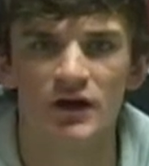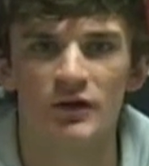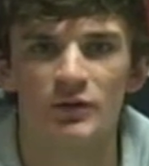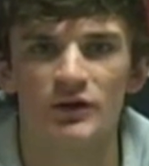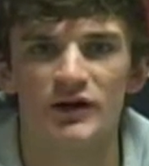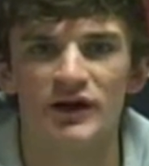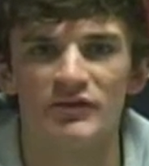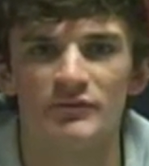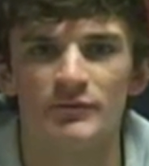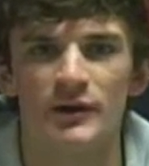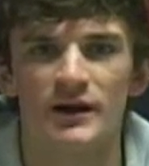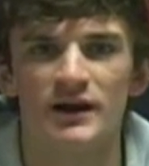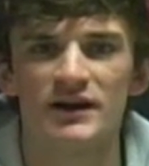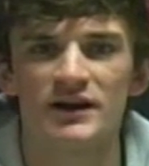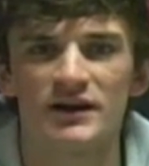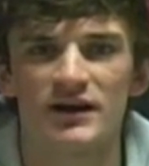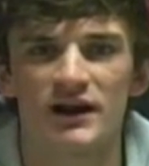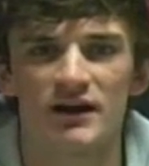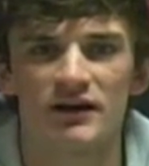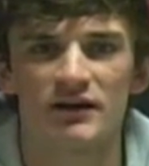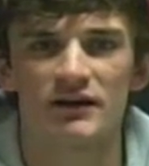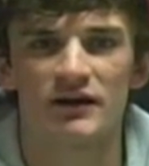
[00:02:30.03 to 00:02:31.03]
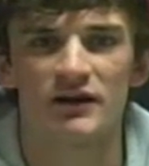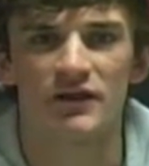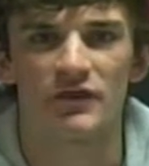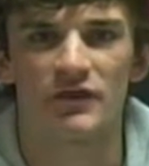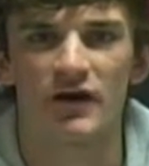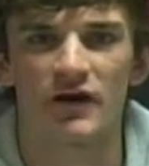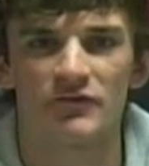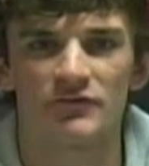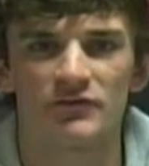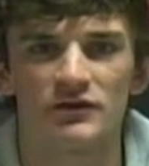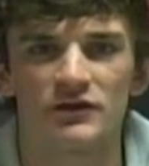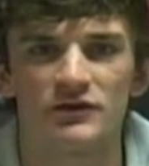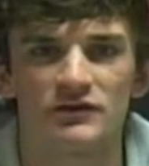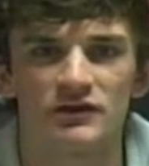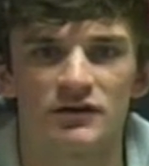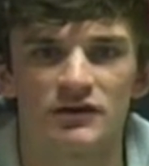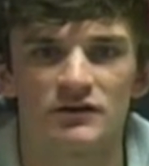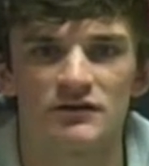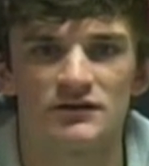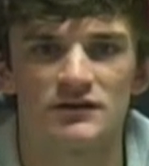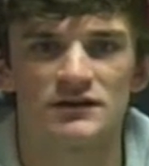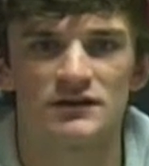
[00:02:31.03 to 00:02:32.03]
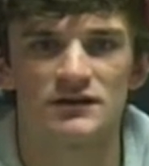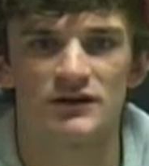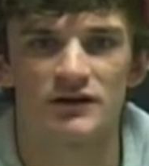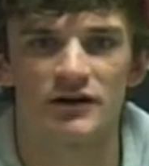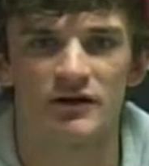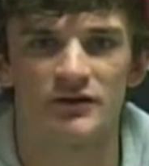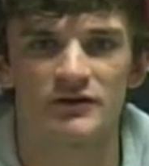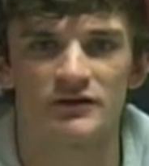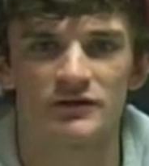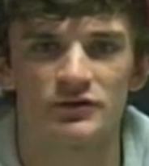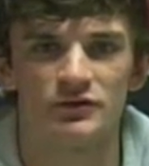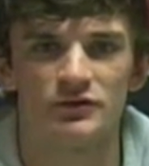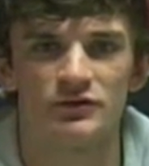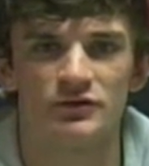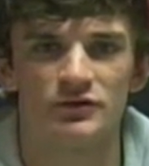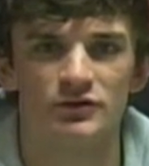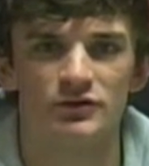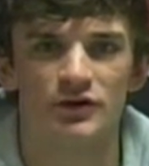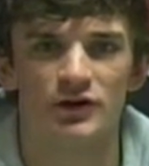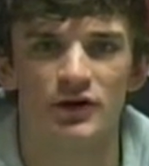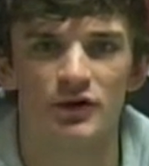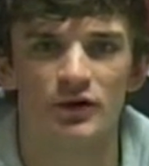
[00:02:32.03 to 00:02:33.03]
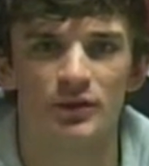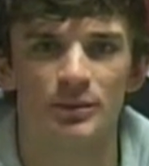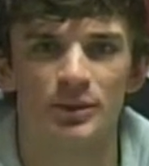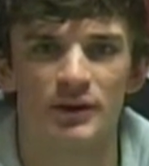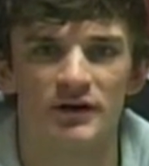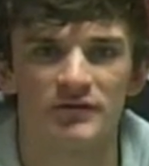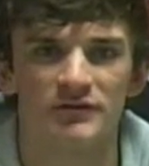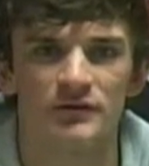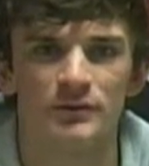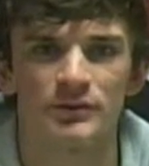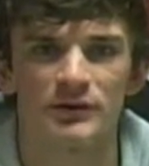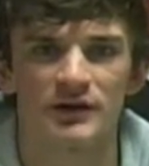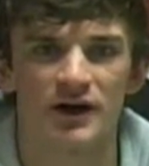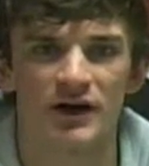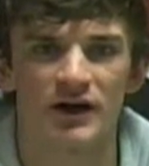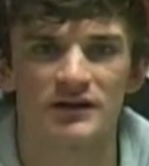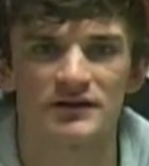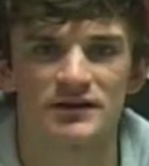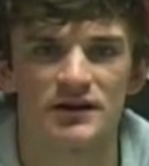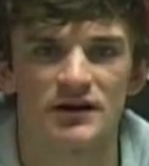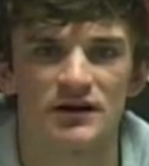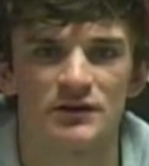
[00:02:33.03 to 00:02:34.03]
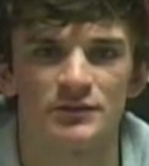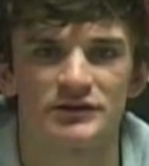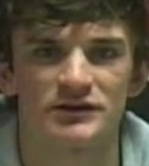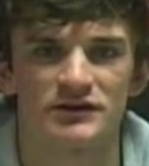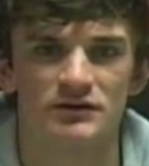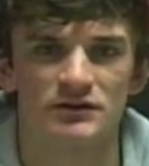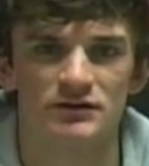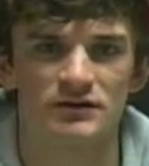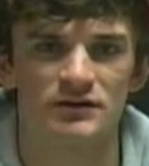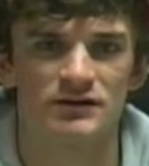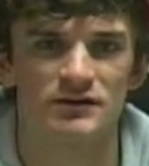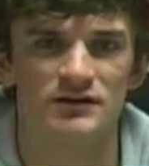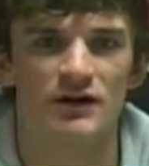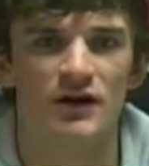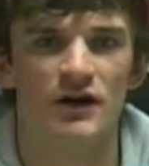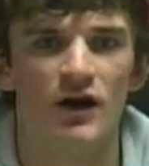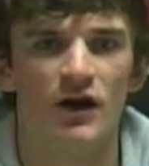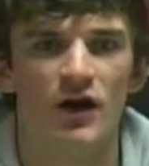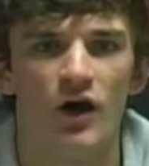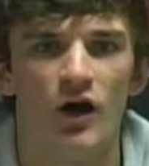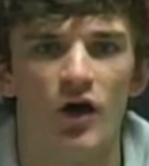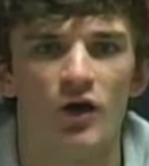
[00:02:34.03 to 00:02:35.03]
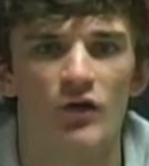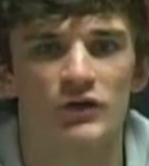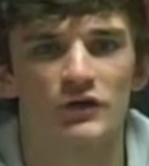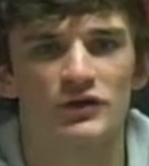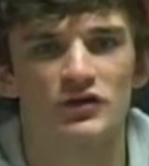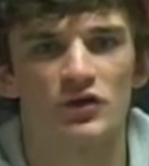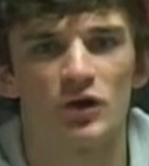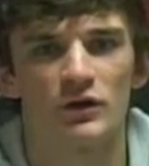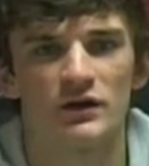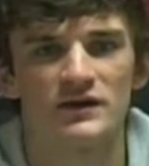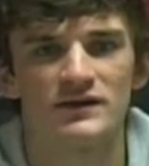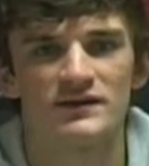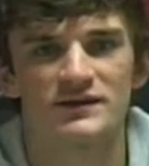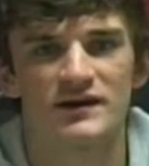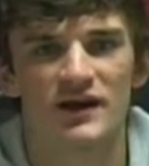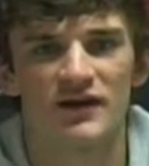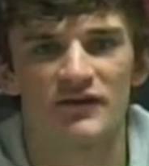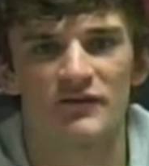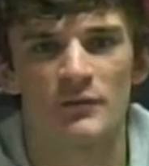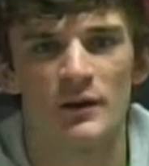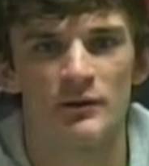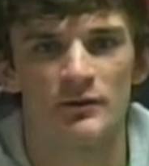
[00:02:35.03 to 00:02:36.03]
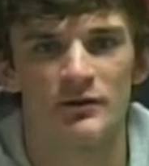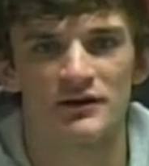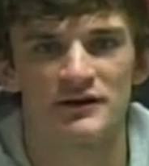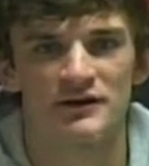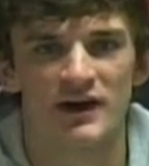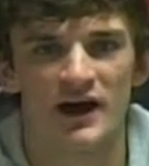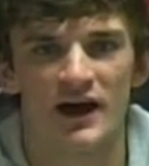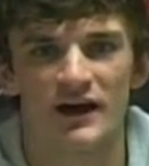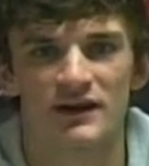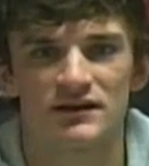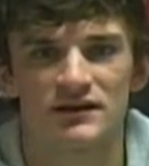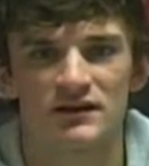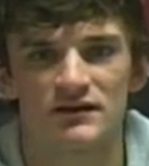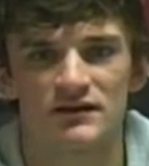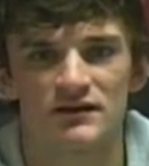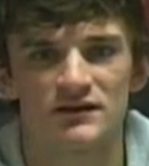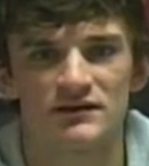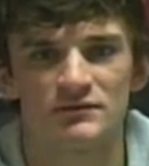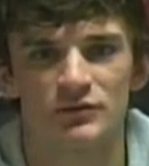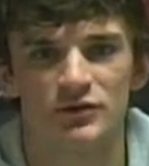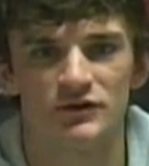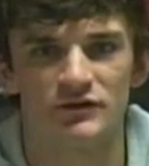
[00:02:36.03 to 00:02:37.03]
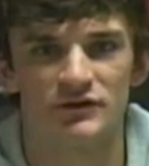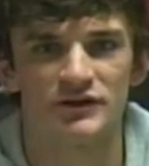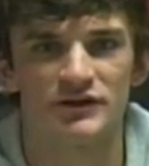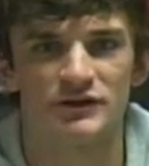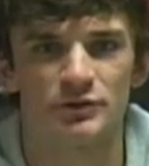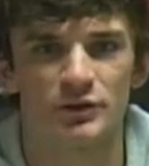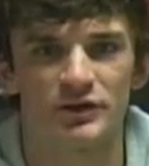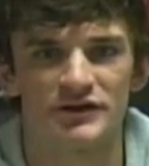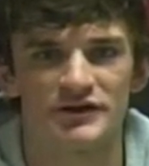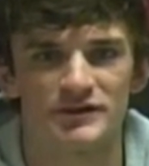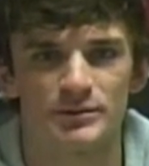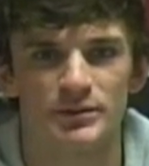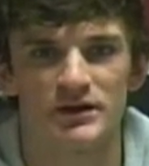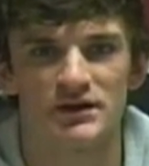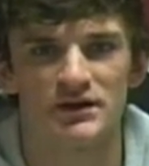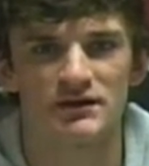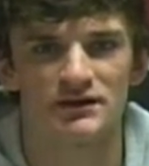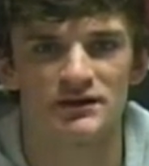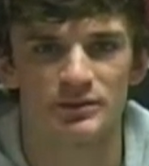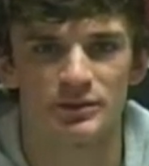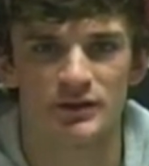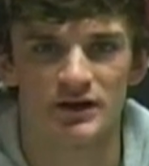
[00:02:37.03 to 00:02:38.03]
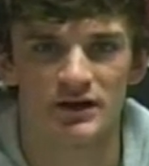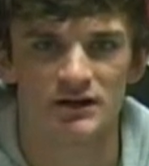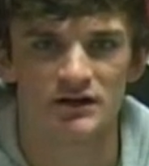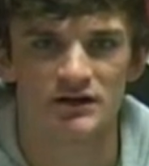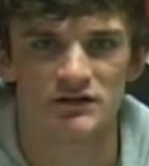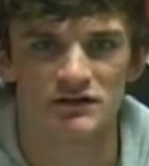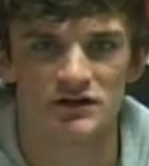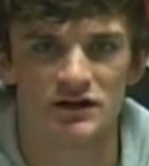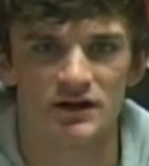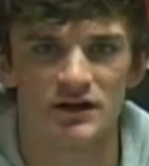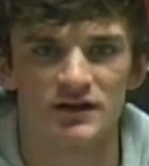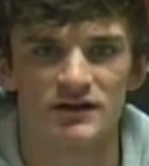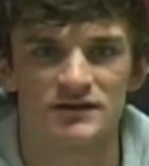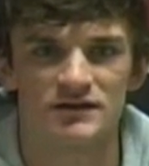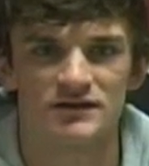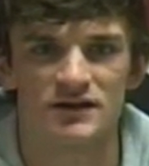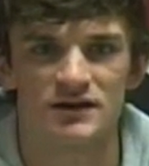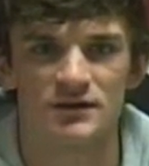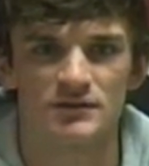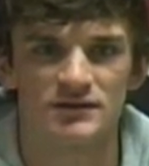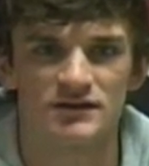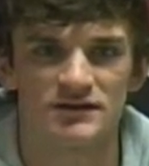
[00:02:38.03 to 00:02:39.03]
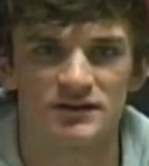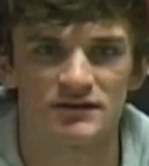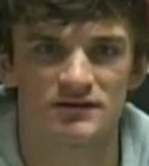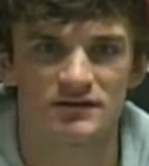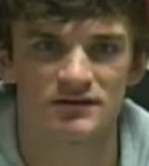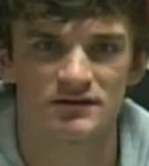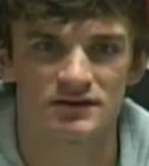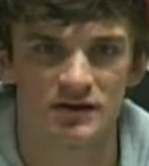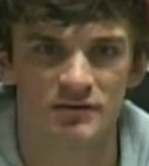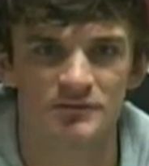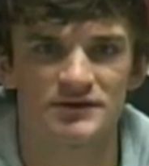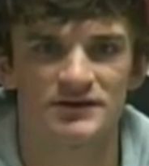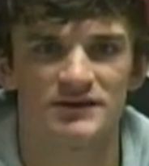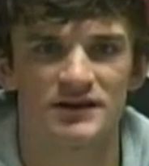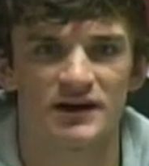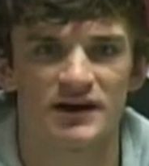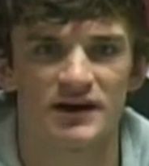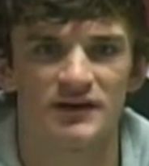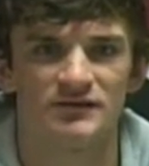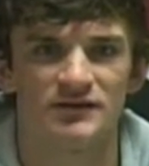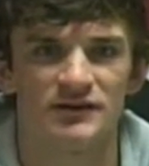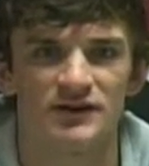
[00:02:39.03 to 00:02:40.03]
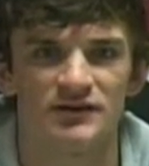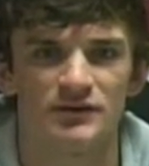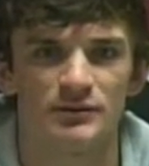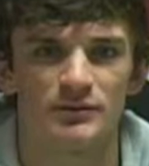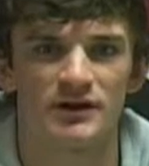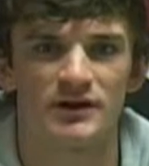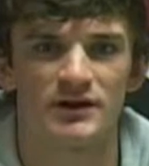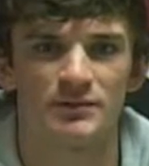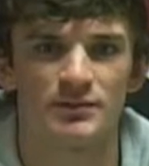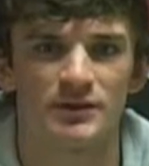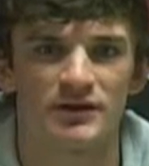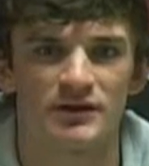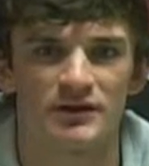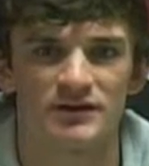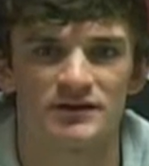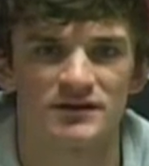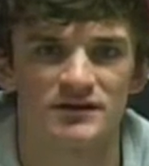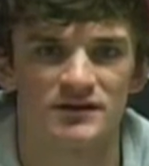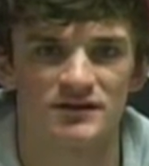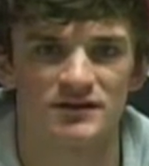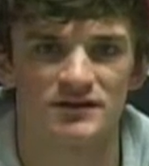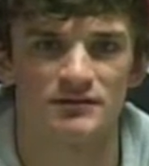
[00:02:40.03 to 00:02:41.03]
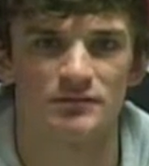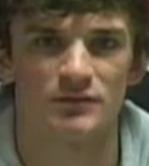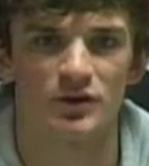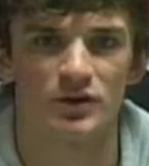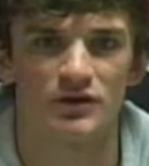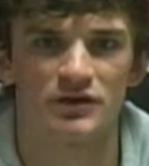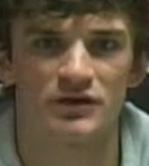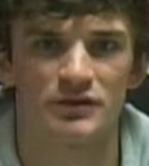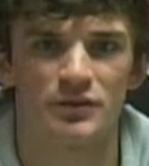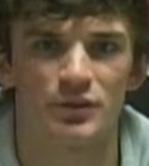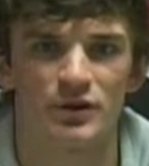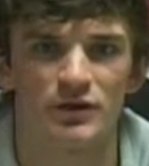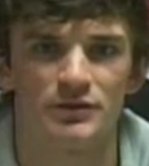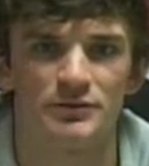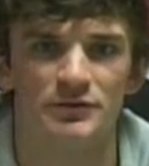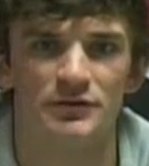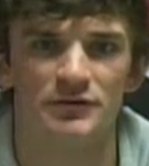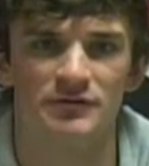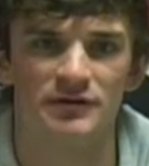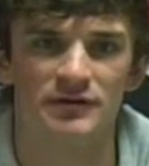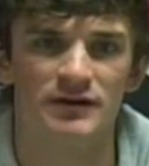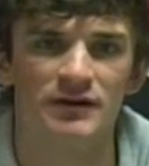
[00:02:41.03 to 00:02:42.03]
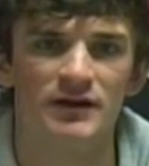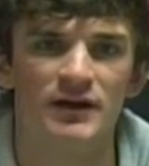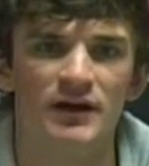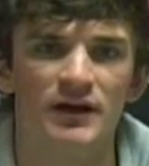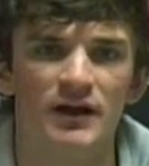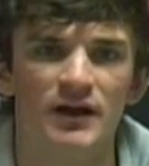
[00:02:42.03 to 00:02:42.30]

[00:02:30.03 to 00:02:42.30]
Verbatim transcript: We have many caring and thoughtful adults in our school who go above and beyond to help students. Over 20 staff members acted in these movies while speaking Spanish. Some, some staff even made appearances in more than one movie.